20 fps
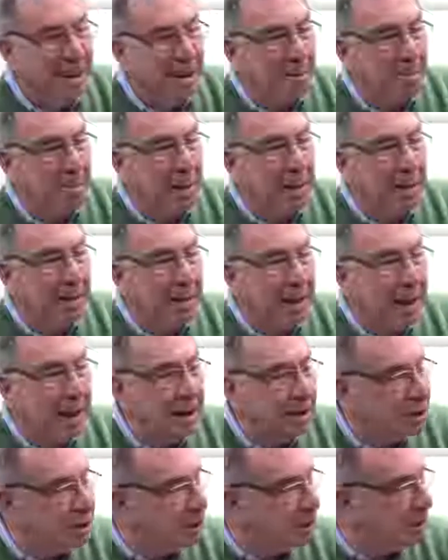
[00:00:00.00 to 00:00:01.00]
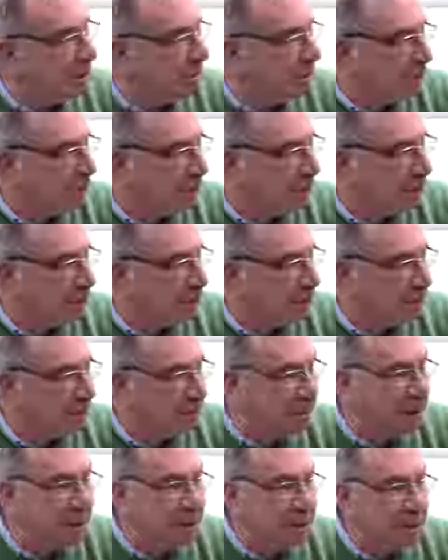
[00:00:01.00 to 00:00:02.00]
Beth Ash is professor of
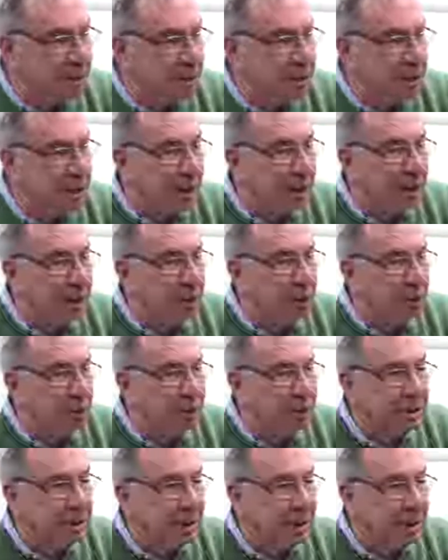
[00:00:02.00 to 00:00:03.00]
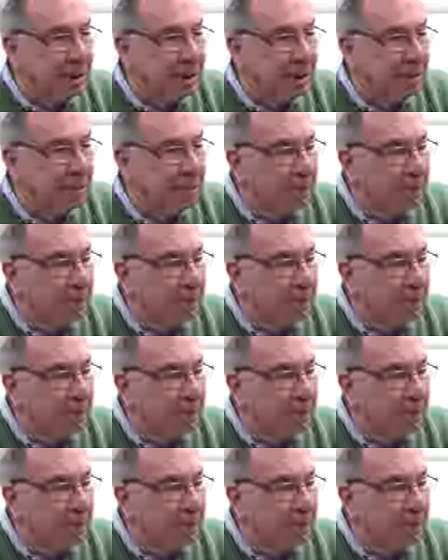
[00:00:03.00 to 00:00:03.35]
English at UC,